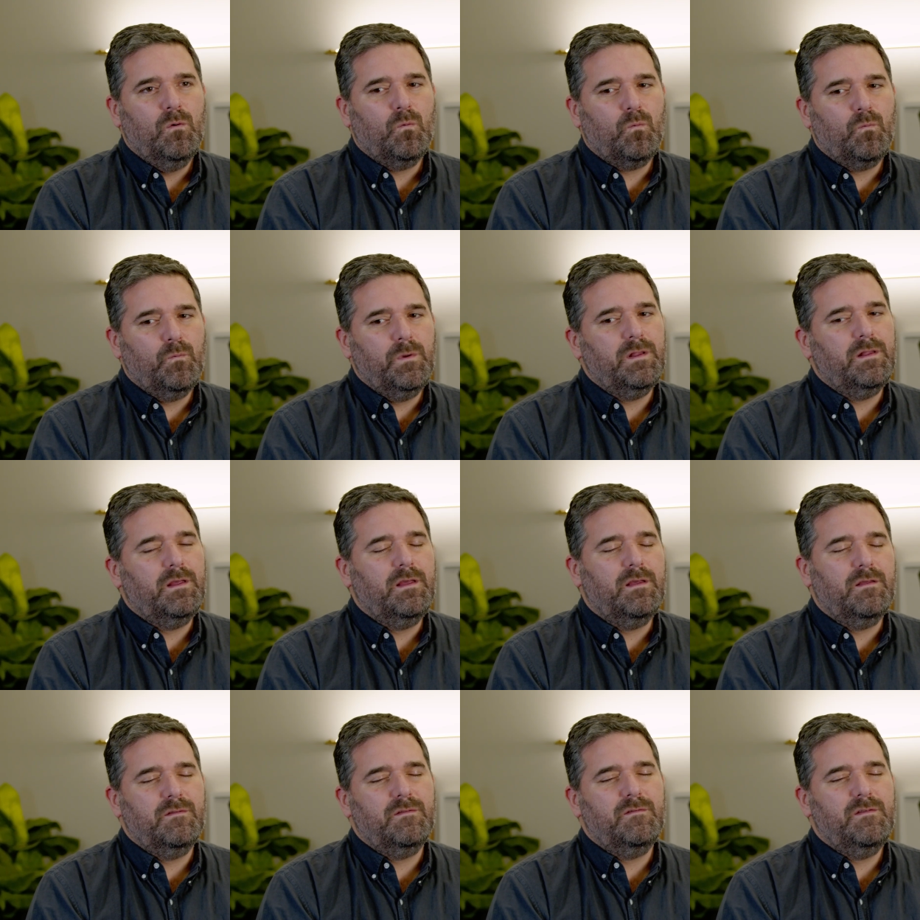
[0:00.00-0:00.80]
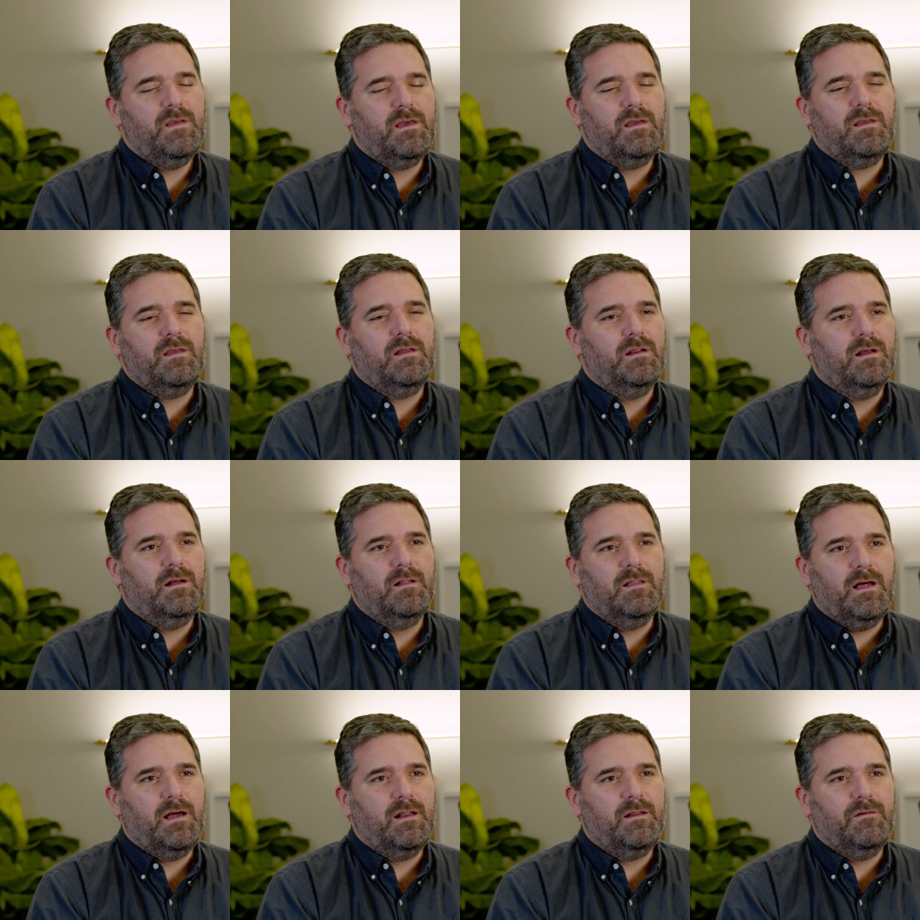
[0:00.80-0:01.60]
really has taken a
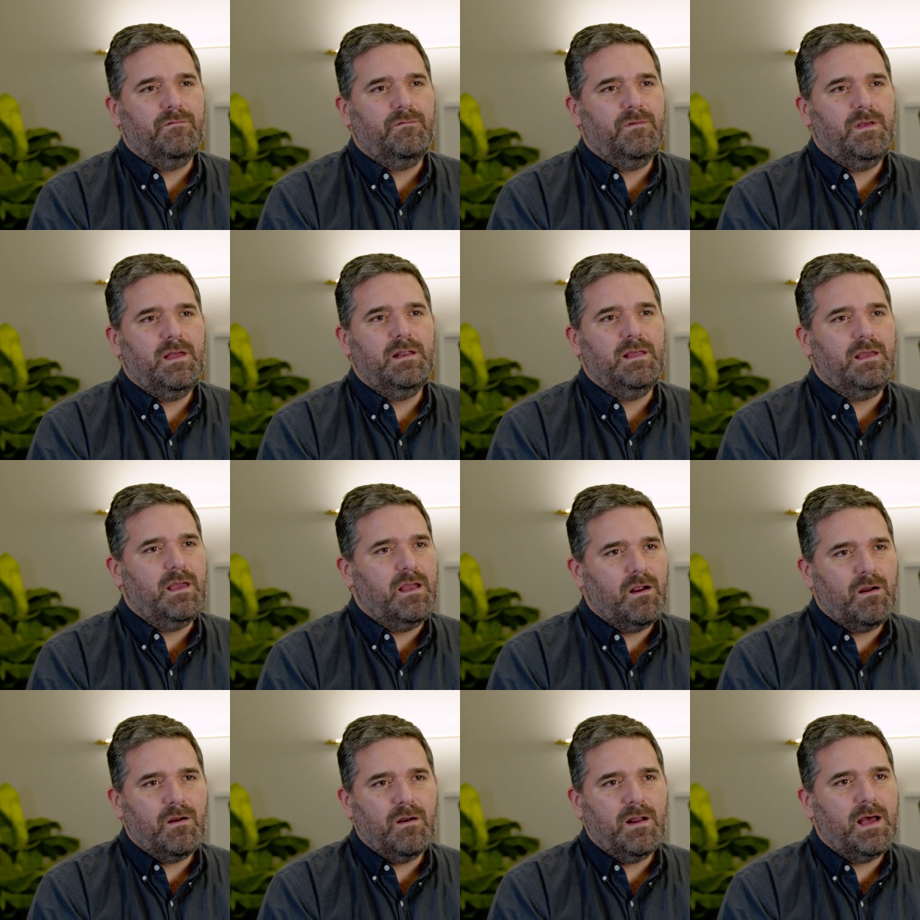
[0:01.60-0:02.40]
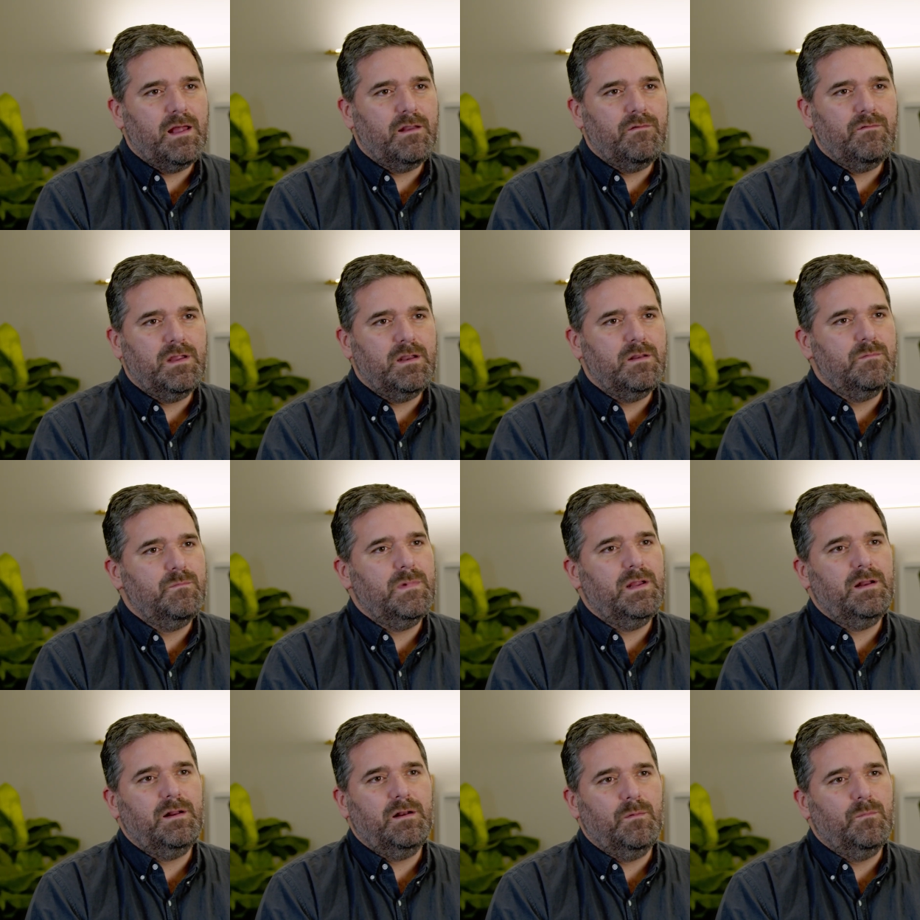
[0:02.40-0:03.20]
lot of any error out of it and
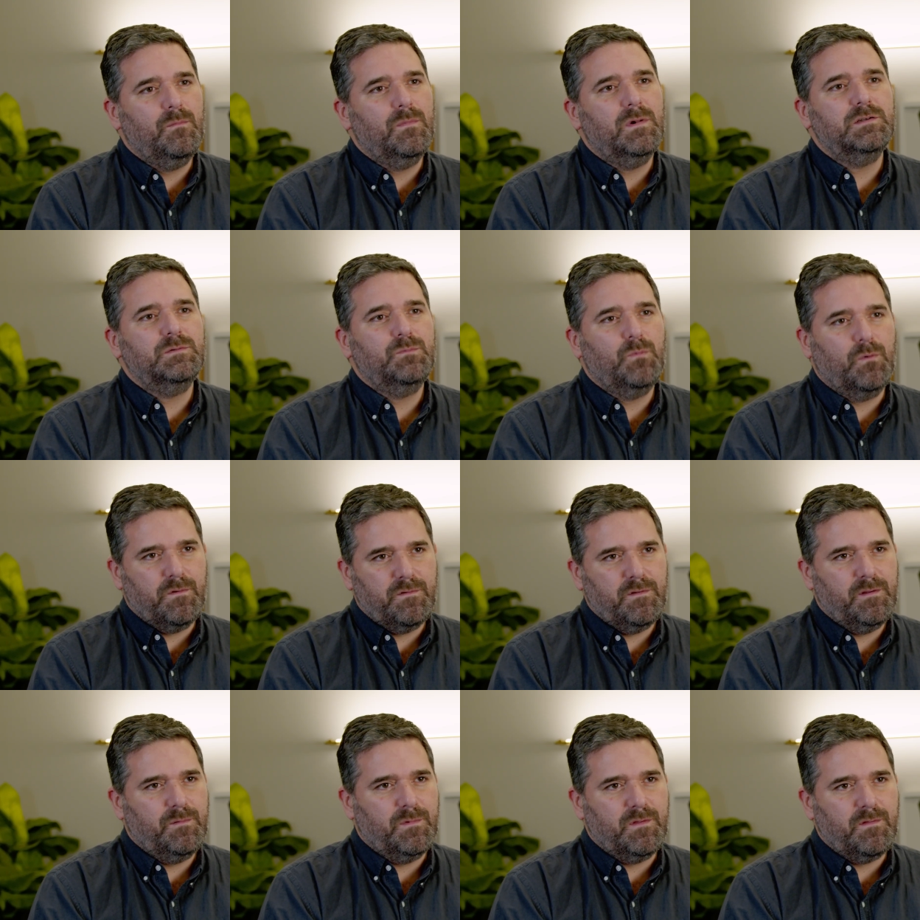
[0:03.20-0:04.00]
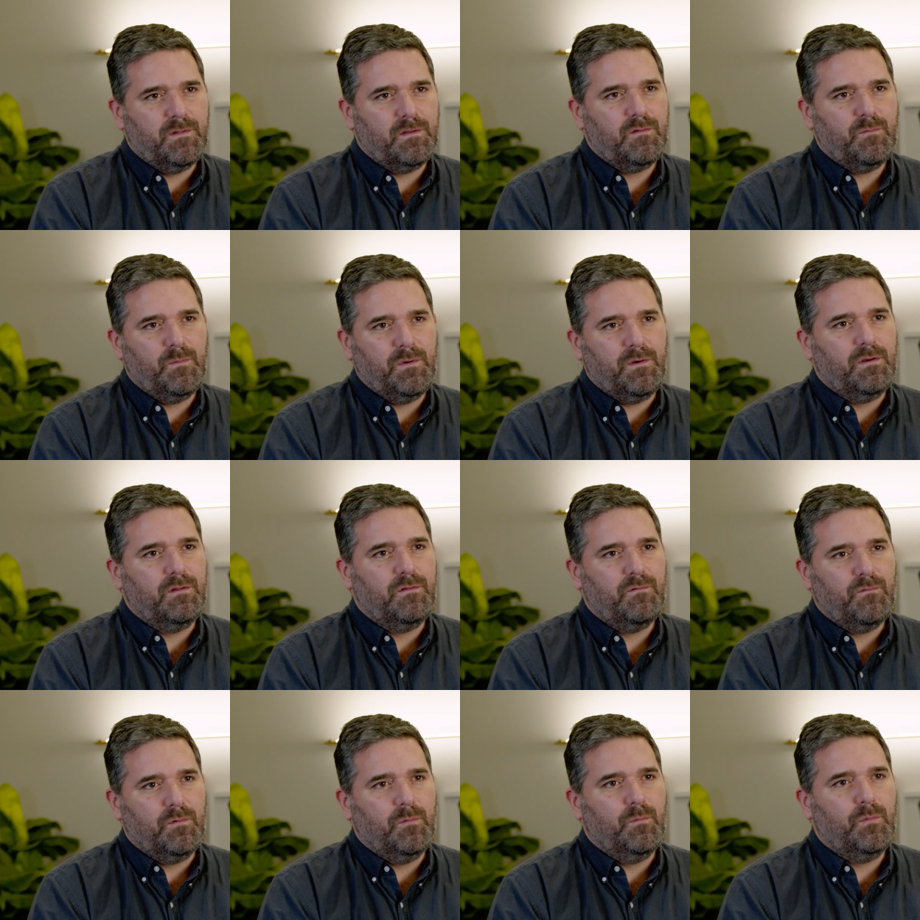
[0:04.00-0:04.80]
made it a much more seamless experience
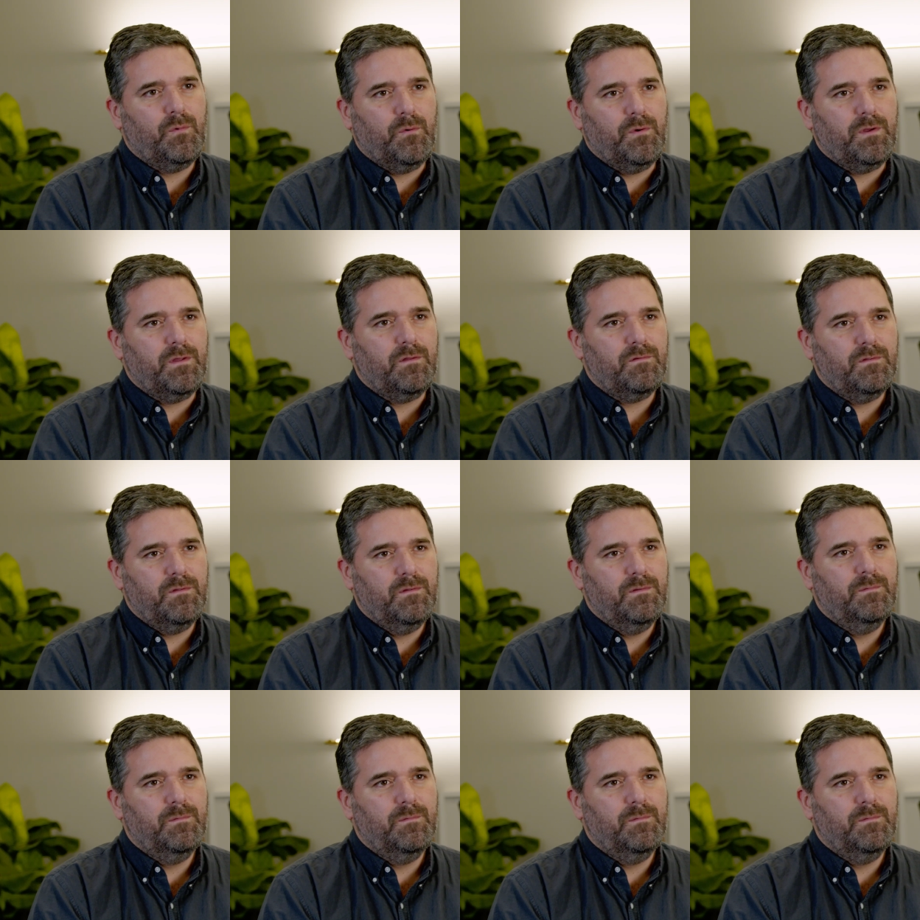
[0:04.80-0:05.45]
for employees.